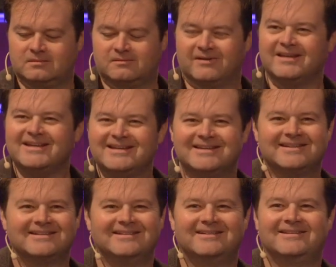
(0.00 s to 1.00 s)
Really?
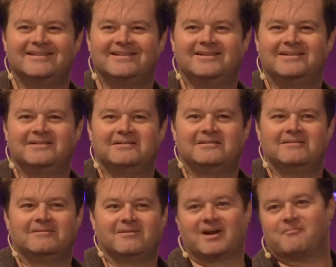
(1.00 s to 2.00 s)

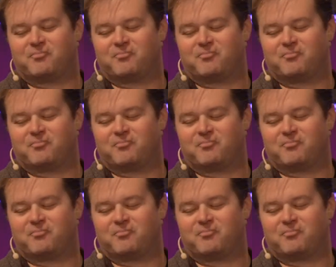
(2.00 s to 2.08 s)
We're going